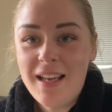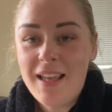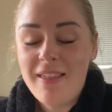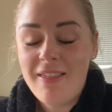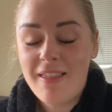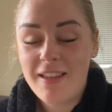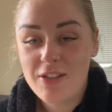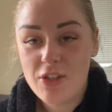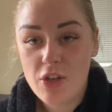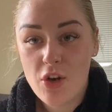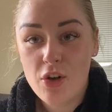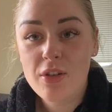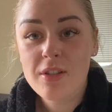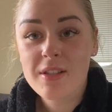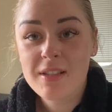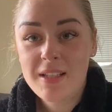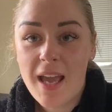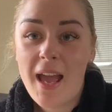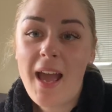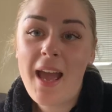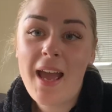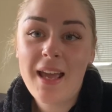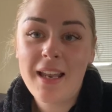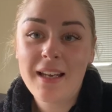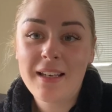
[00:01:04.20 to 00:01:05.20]
that dogs
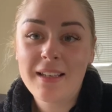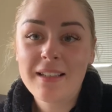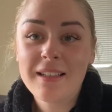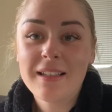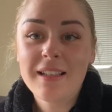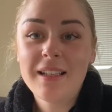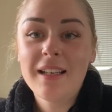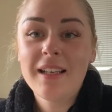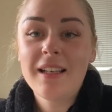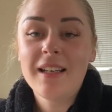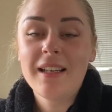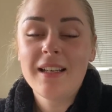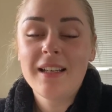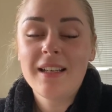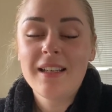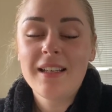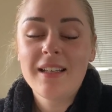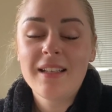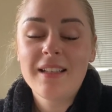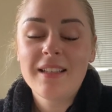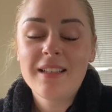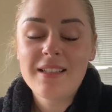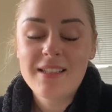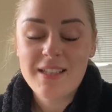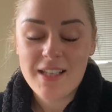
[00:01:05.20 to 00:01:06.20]
can
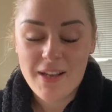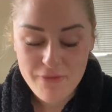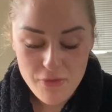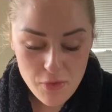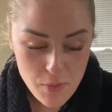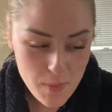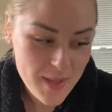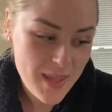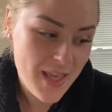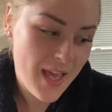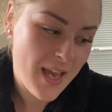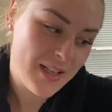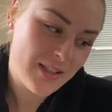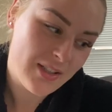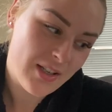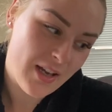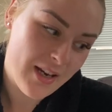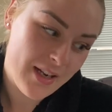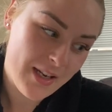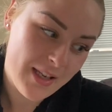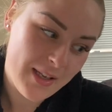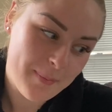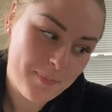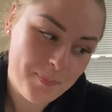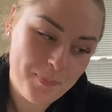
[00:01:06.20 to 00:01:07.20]
suffer with
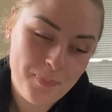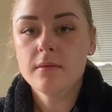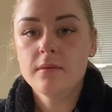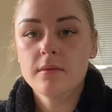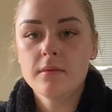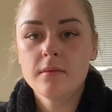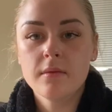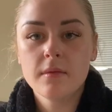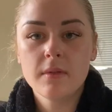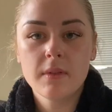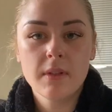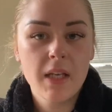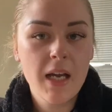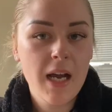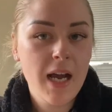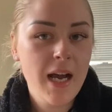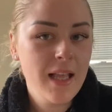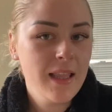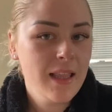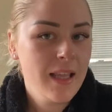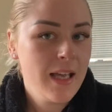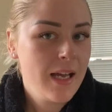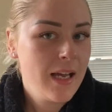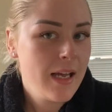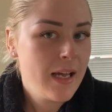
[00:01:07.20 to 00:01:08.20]
anxiety.
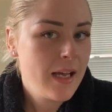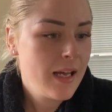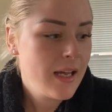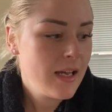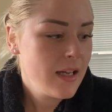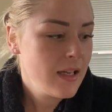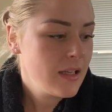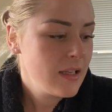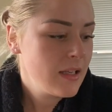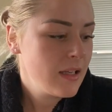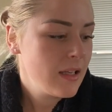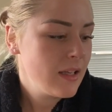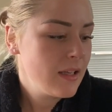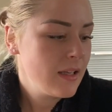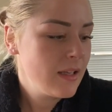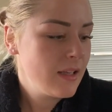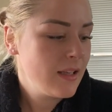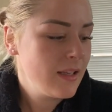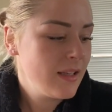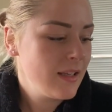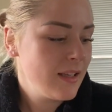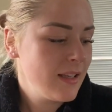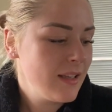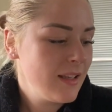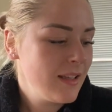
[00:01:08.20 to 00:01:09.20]
Nala,
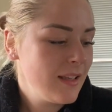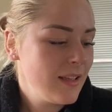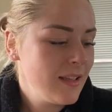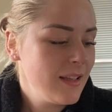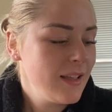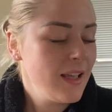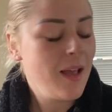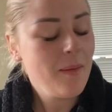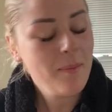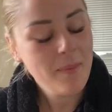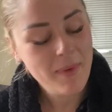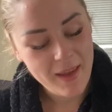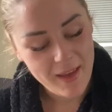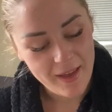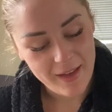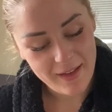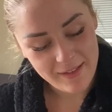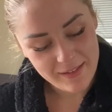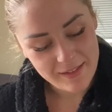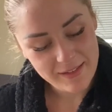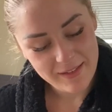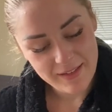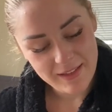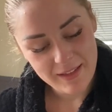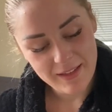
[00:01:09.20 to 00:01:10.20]
come
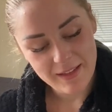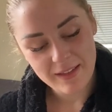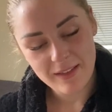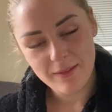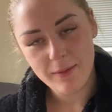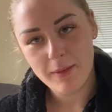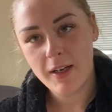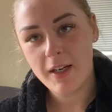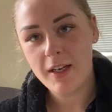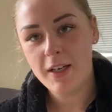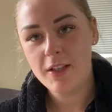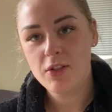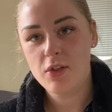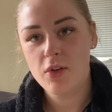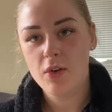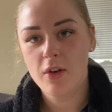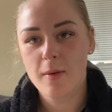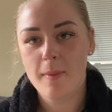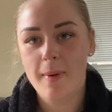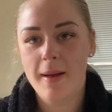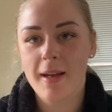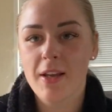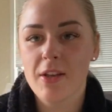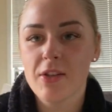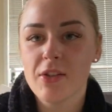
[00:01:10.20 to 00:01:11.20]
here. We're going to talk
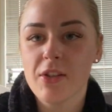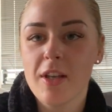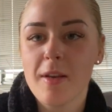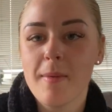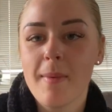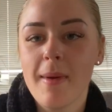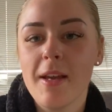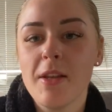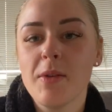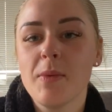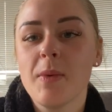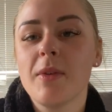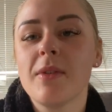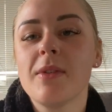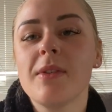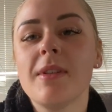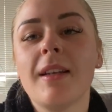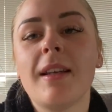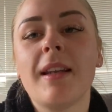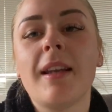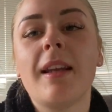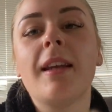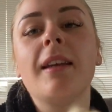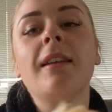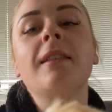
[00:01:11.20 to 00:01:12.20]
about you, so you may as well sit
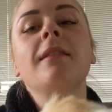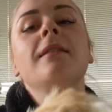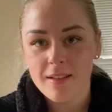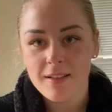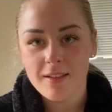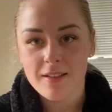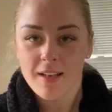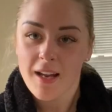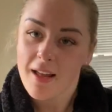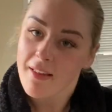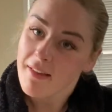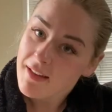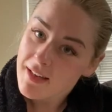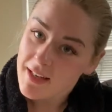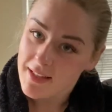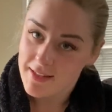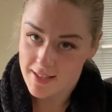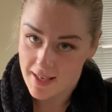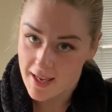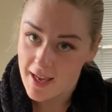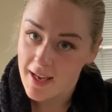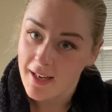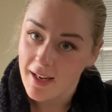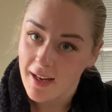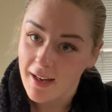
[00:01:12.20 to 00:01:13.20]
here. Nala needs a
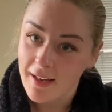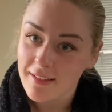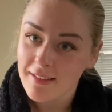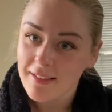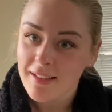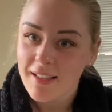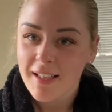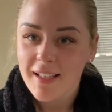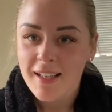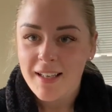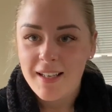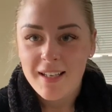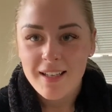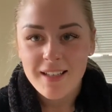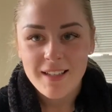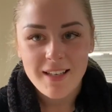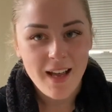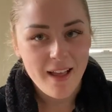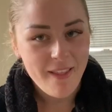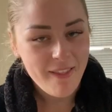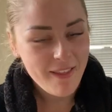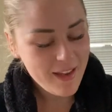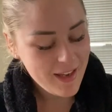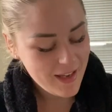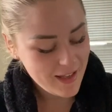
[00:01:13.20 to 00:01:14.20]
haircut.
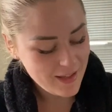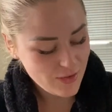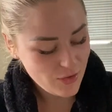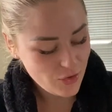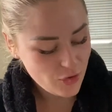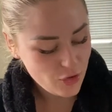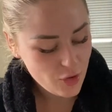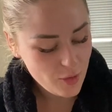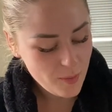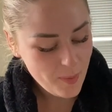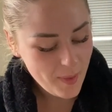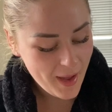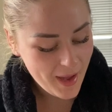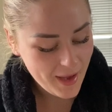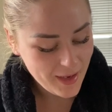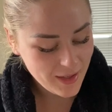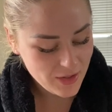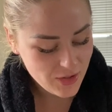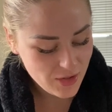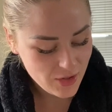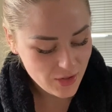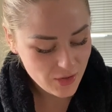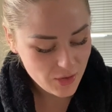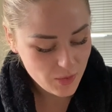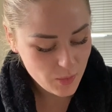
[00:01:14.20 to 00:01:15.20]
Nala gets super
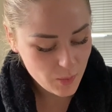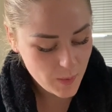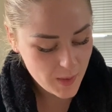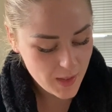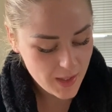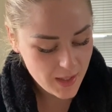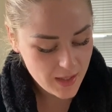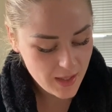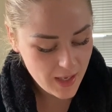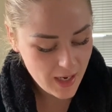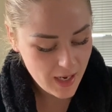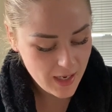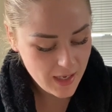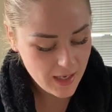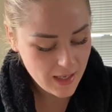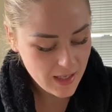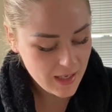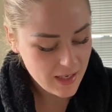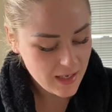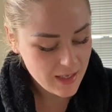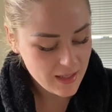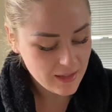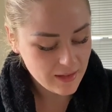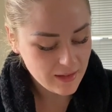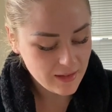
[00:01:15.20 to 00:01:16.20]
anxious with
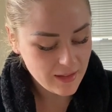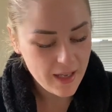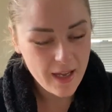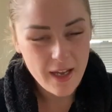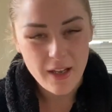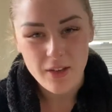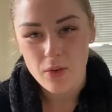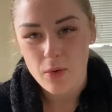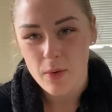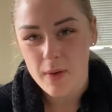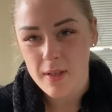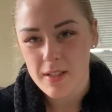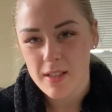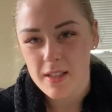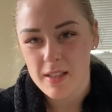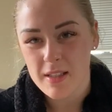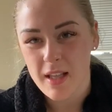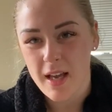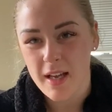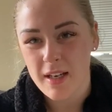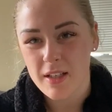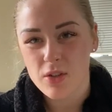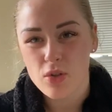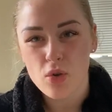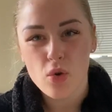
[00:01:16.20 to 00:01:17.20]
any loud noises
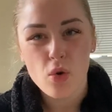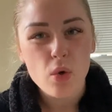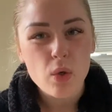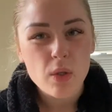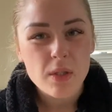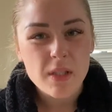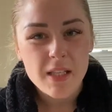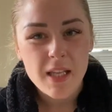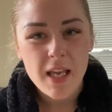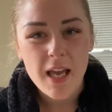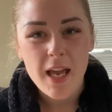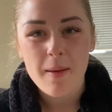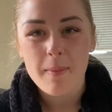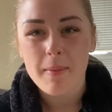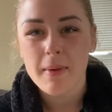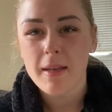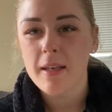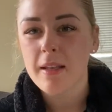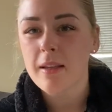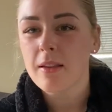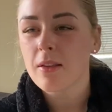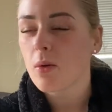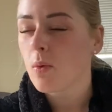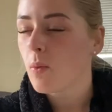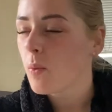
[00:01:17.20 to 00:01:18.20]
like door
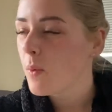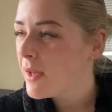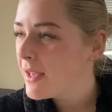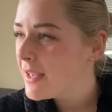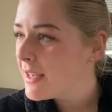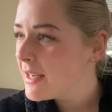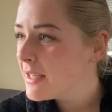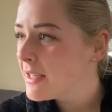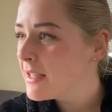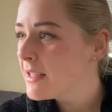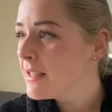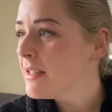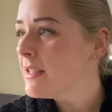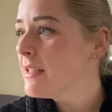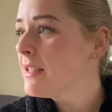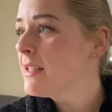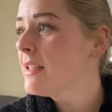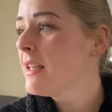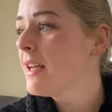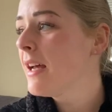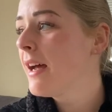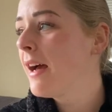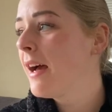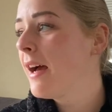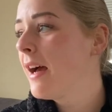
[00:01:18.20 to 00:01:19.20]
slamming, the wind.
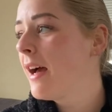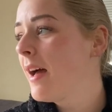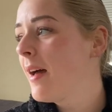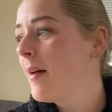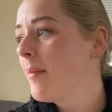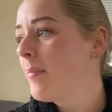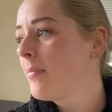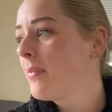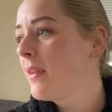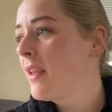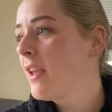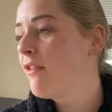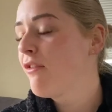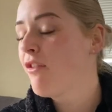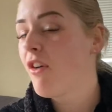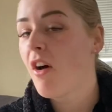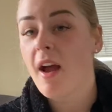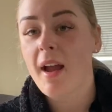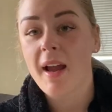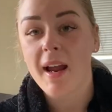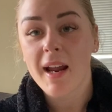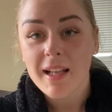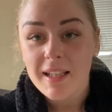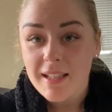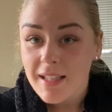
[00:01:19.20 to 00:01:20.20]
If
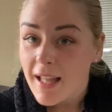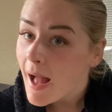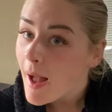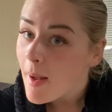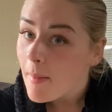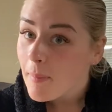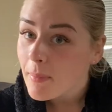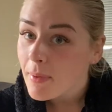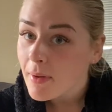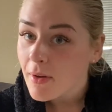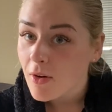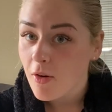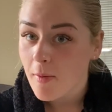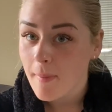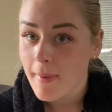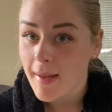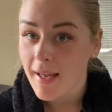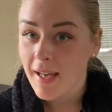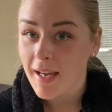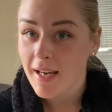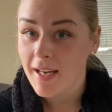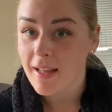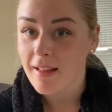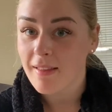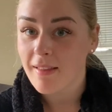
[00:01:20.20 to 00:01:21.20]
I clap or
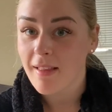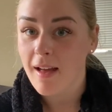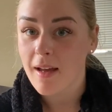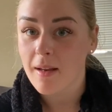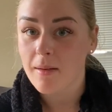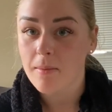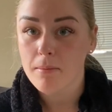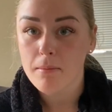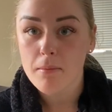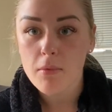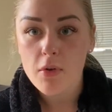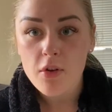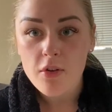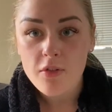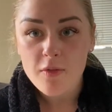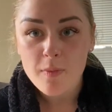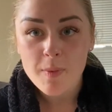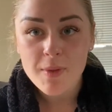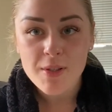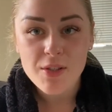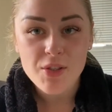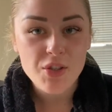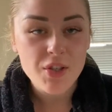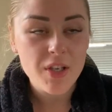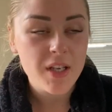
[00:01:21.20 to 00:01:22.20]
make any loud
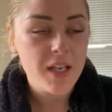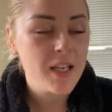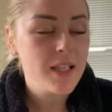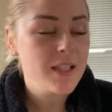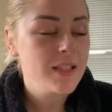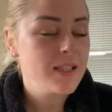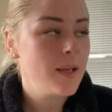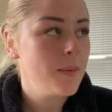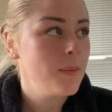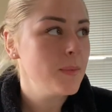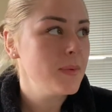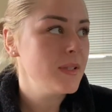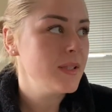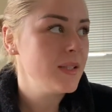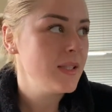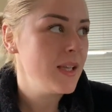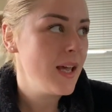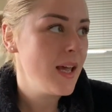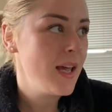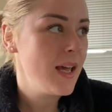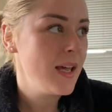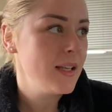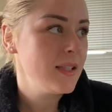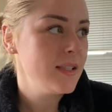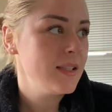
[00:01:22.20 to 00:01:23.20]
movements, she gets
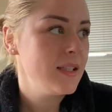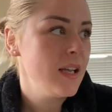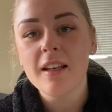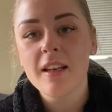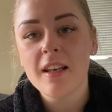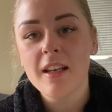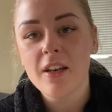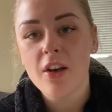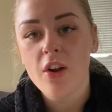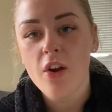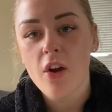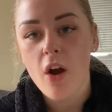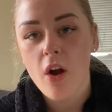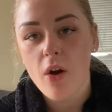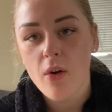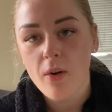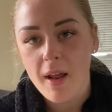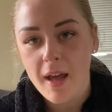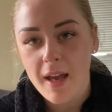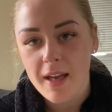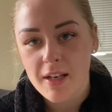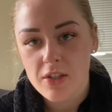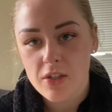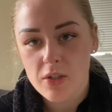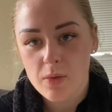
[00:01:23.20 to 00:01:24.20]
upset. In her old
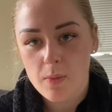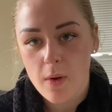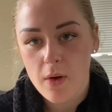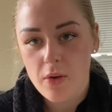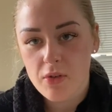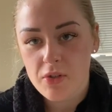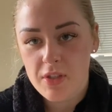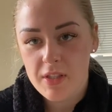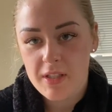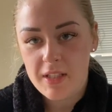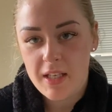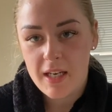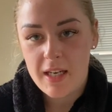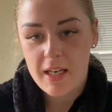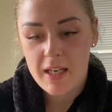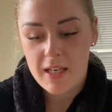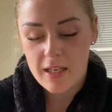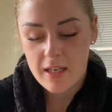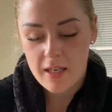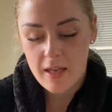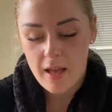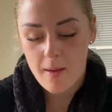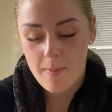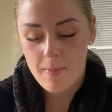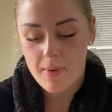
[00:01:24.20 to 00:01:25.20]
age as well, she's
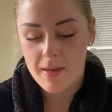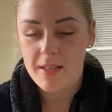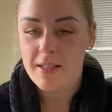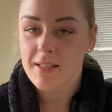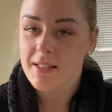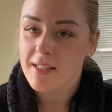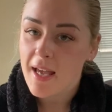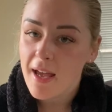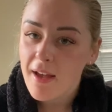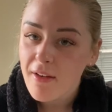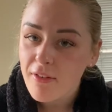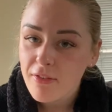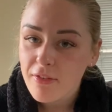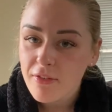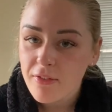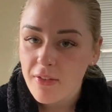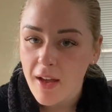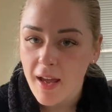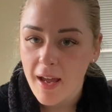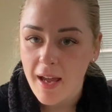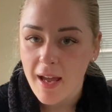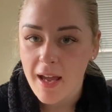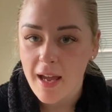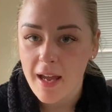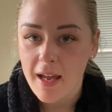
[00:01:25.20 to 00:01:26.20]
getting a bit deaf
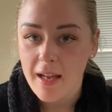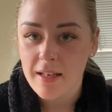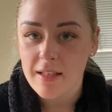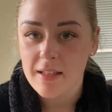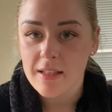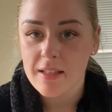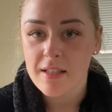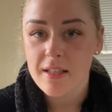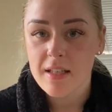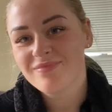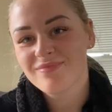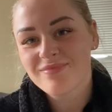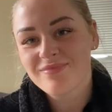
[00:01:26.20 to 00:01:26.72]
and